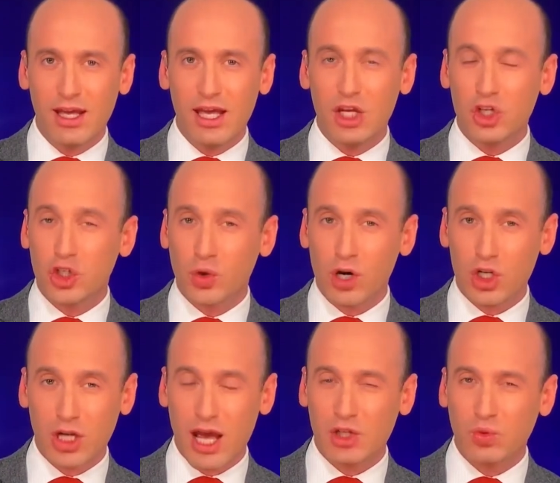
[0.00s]
In
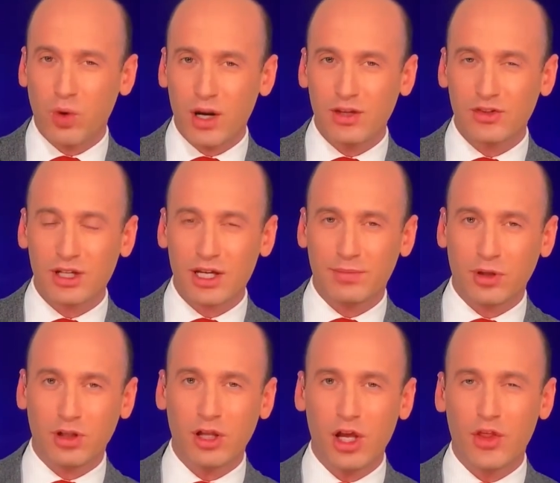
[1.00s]
Georgia, as one example,